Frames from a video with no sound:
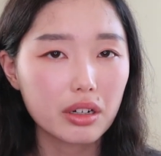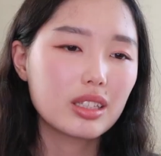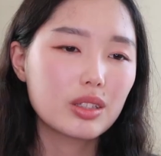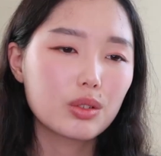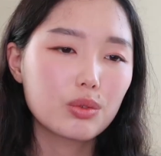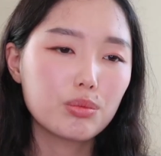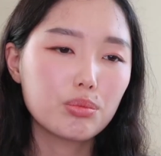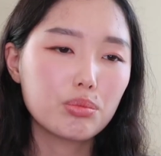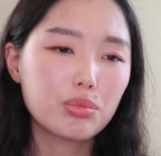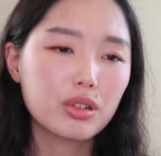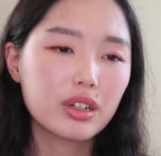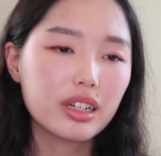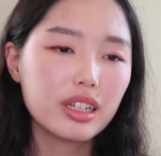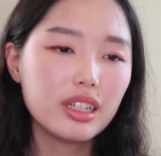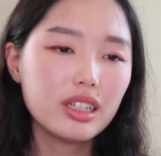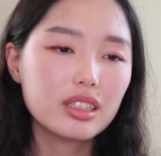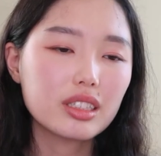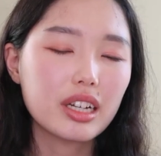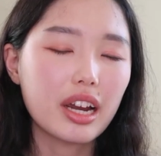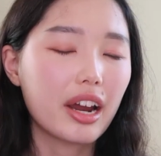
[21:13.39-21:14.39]
It's
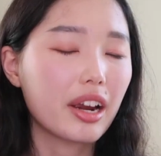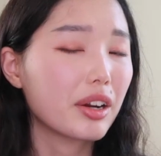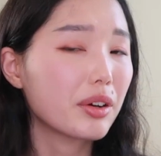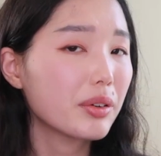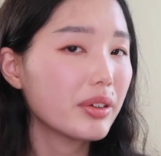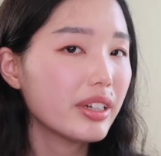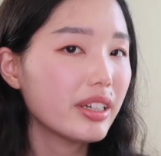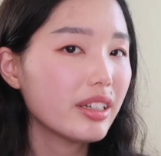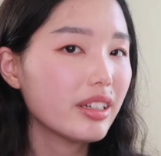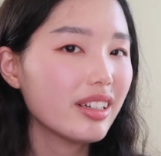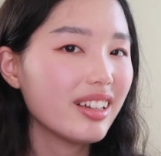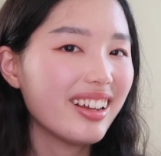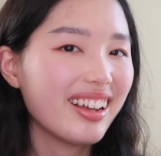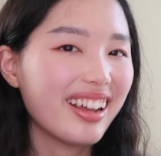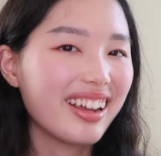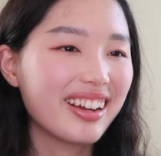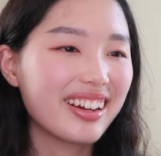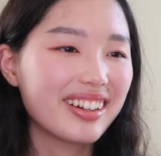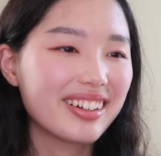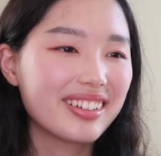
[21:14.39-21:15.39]
pretty tiring
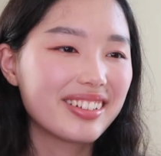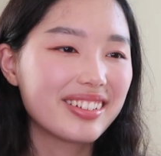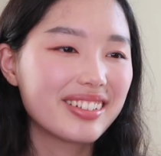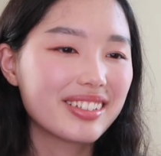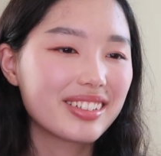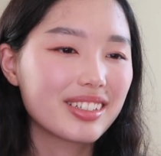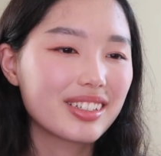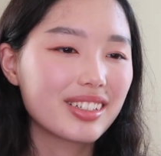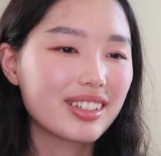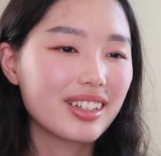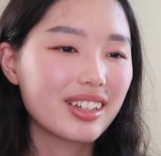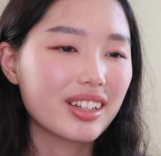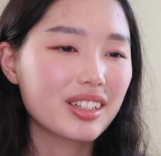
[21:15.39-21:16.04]
and